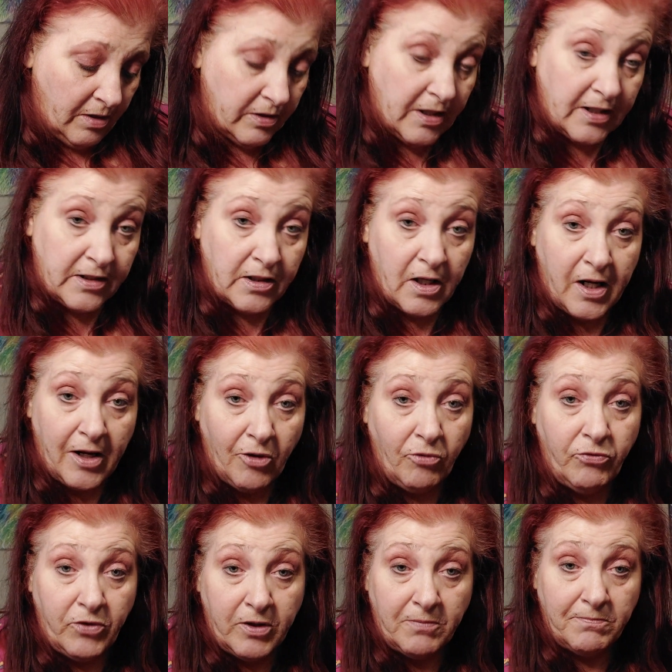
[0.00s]
That's not
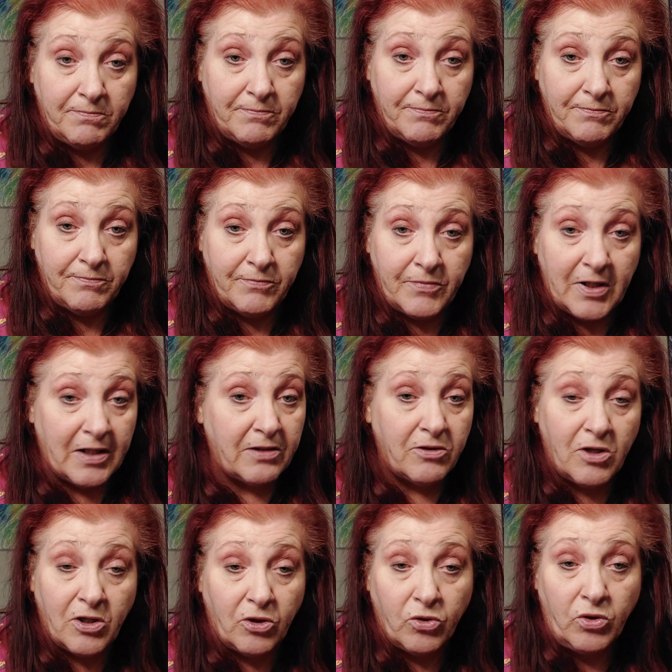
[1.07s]
healthy, and that's
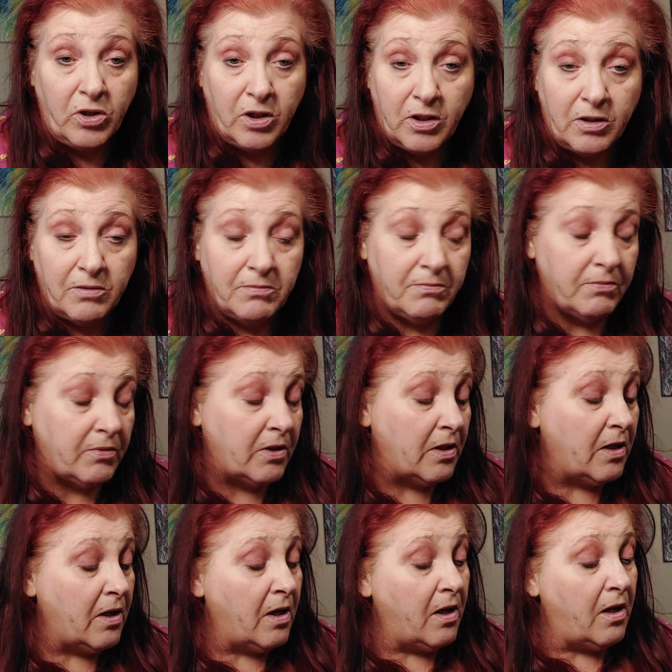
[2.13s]
not good.
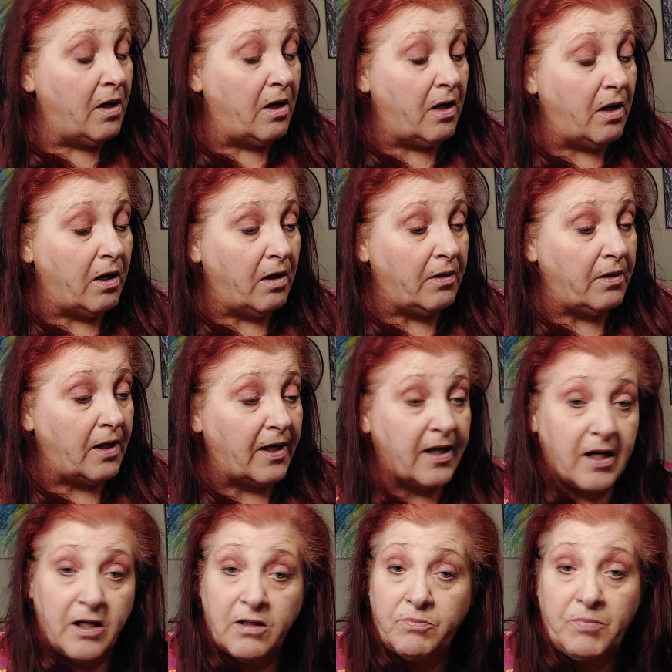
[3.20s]
And I
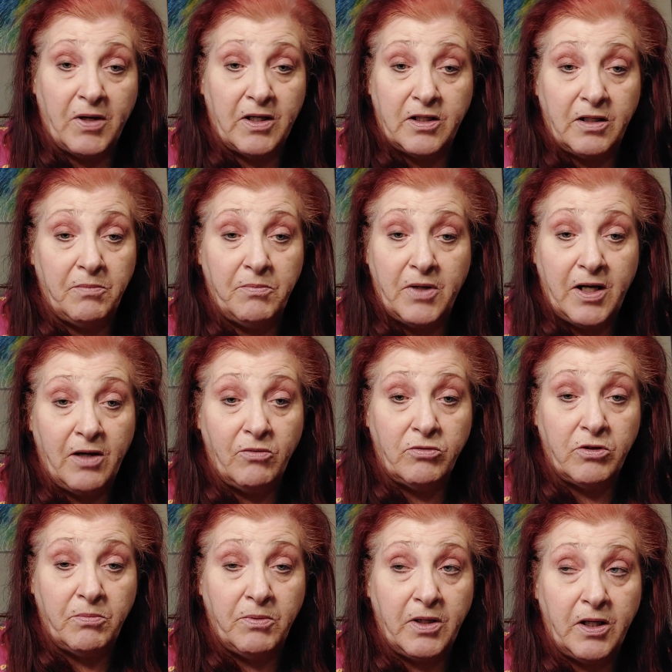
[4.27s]
can't expect anybody else
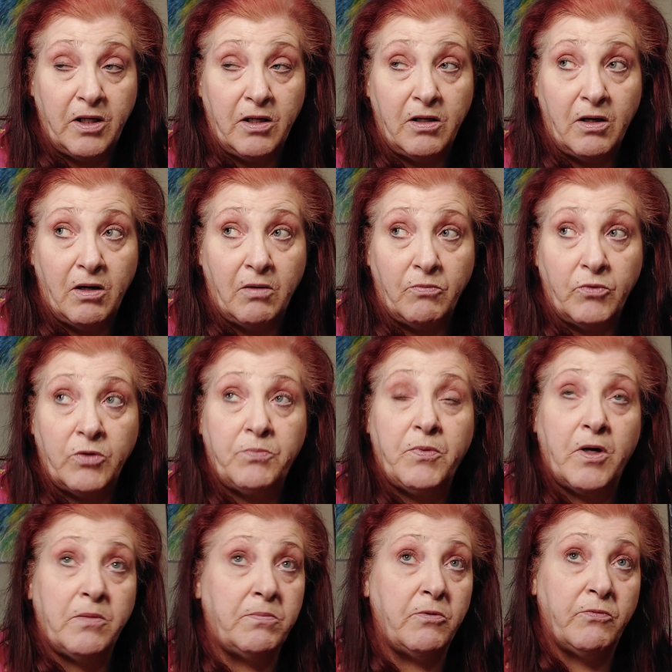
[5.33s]
to be um,
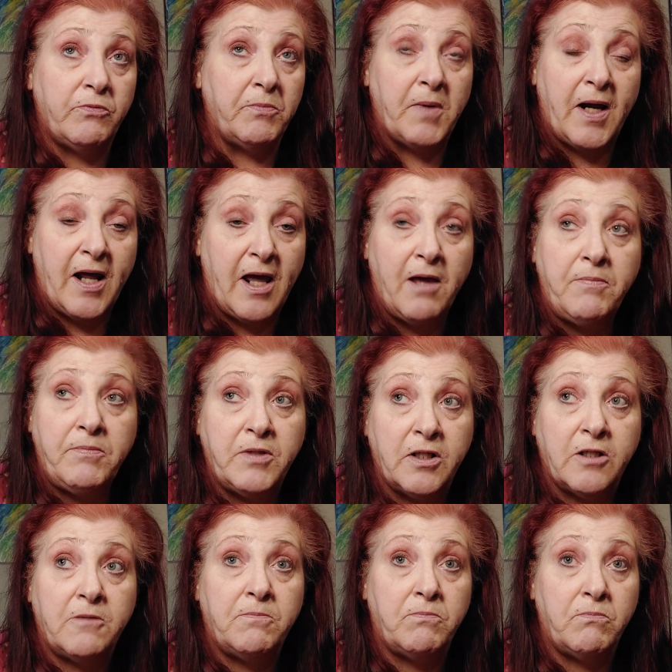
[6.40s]
responsible for my
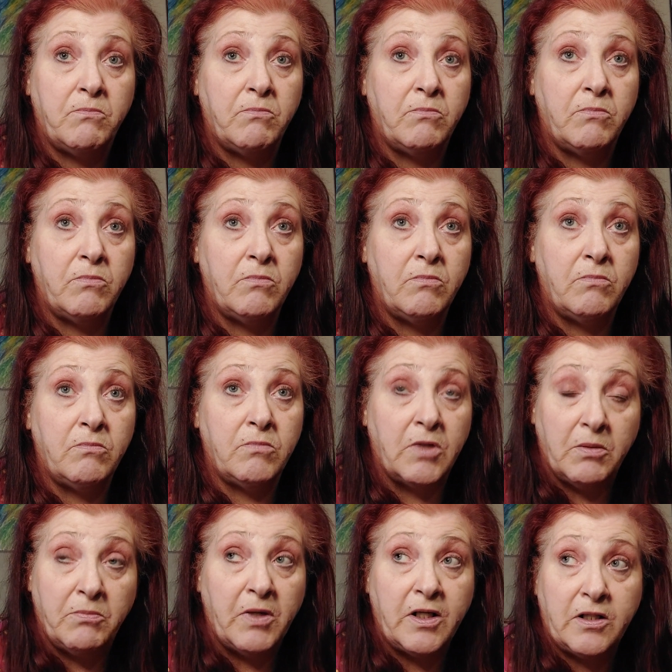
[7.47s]
happiness,
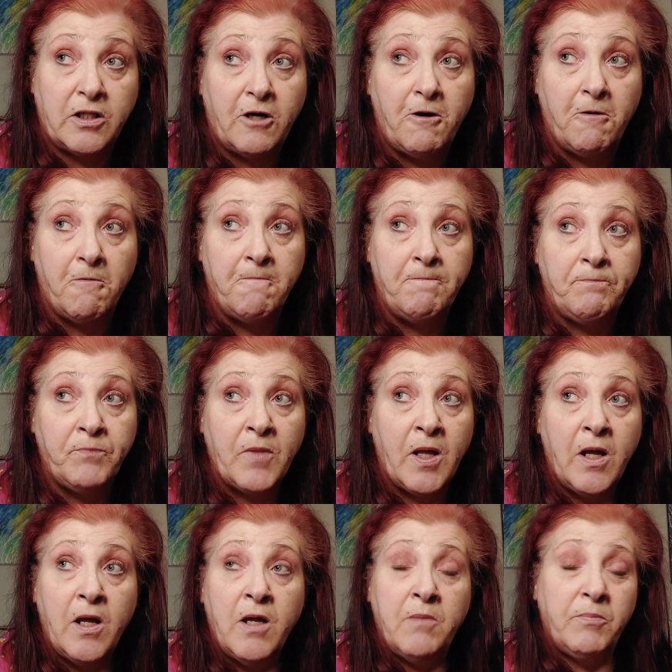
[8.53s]
than myself.
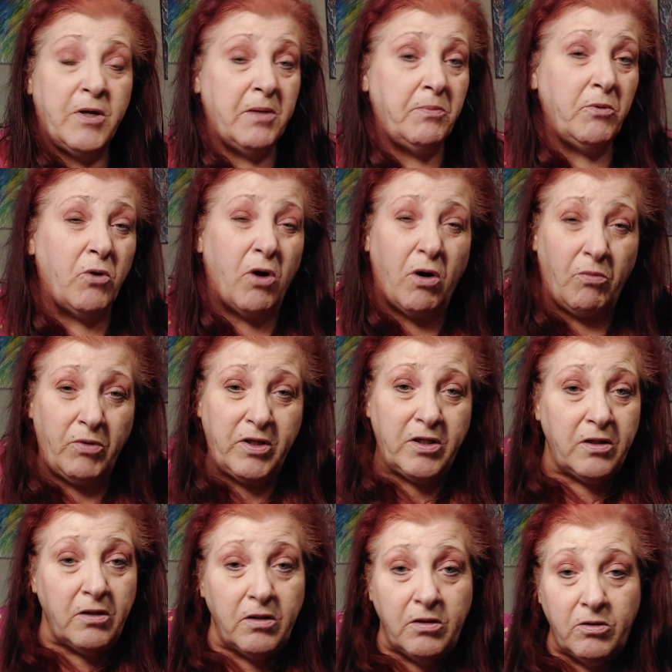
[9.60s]
People are always
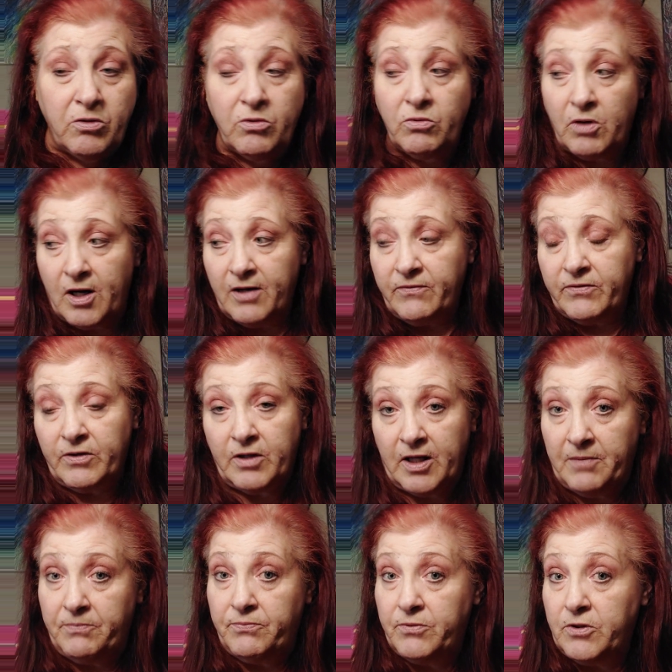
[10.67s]
going to do, I feel
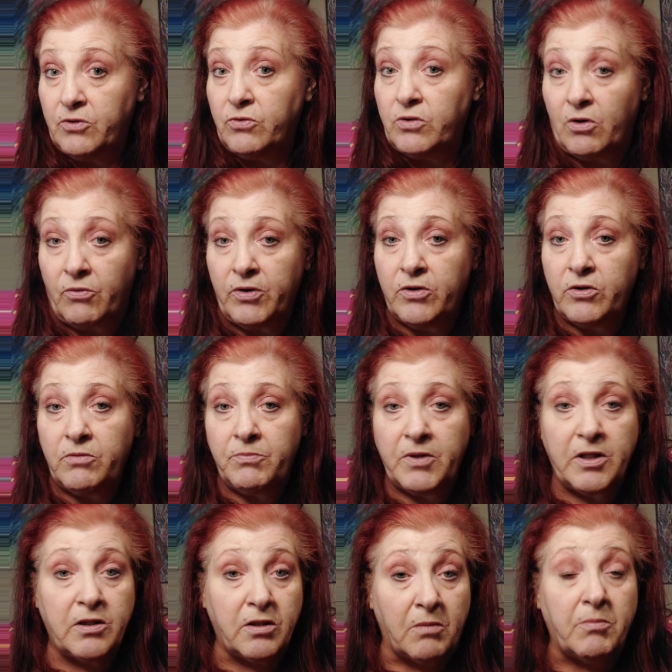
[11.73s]
like, there's always going to
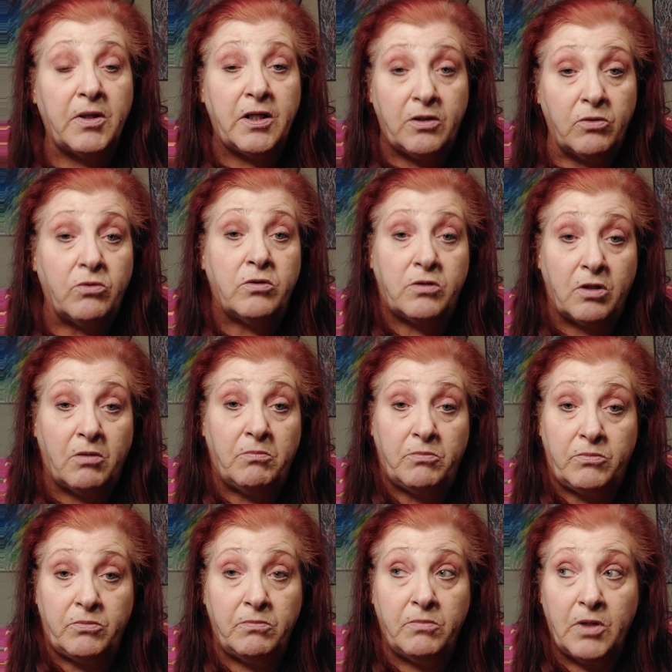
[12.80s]
be somebody doing
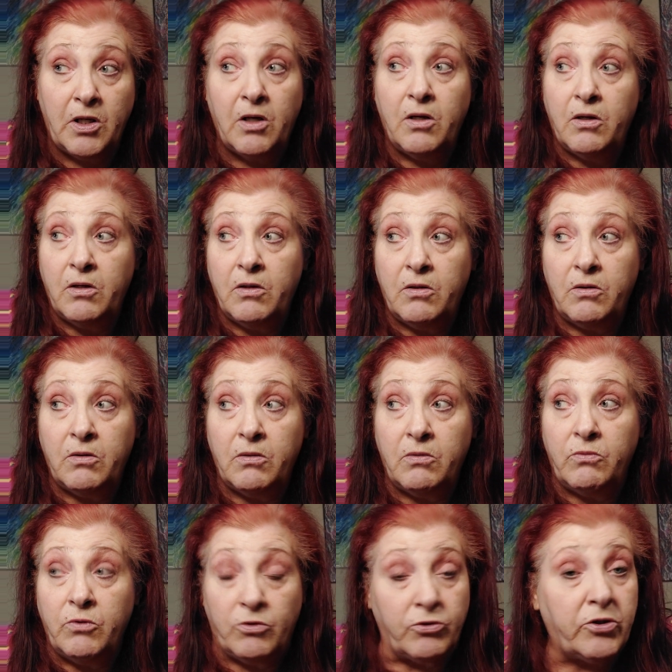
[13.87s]
something
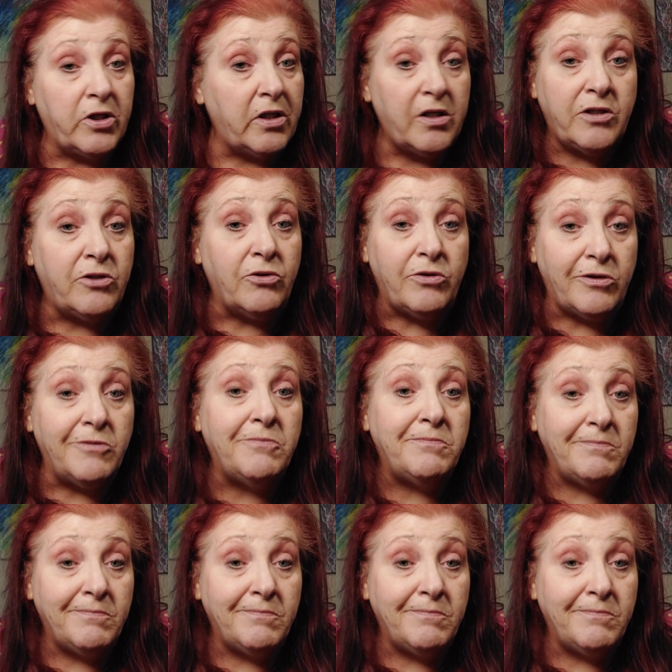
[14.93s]
real shitty to you.